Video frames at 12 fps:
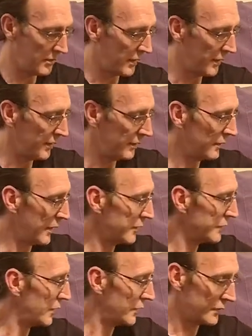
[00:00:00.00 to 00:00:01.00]
Right,
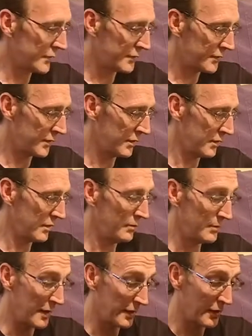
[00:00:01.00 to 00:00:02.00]
hiking trousers,
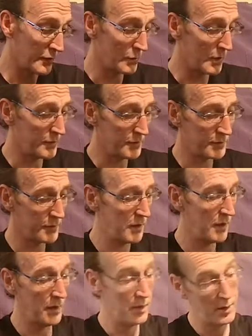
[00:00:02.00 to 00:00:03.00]
Berghaus ones.
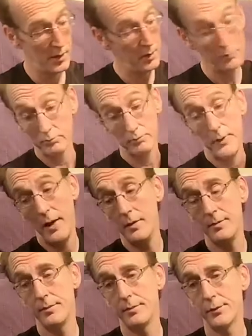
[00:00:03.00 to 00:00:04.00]

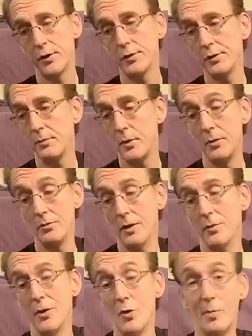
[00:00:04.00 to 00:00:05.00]
Yeah, good. We
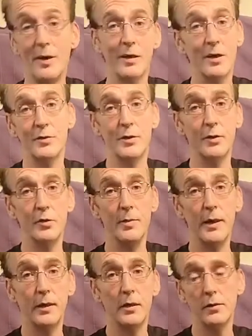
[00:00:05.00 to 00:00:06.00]
know Berghaus are a
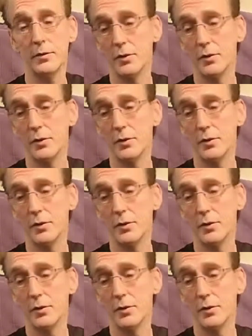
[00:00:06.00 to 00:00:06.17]
good make,